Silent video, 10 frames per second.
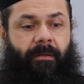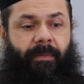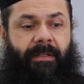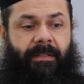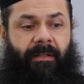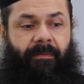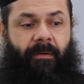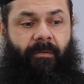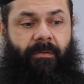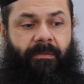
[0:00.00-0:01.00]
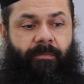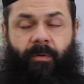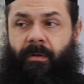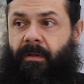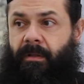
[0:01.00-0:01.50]
Myself, I was
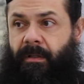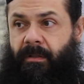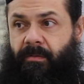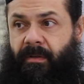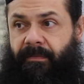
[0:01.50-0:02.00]
born into the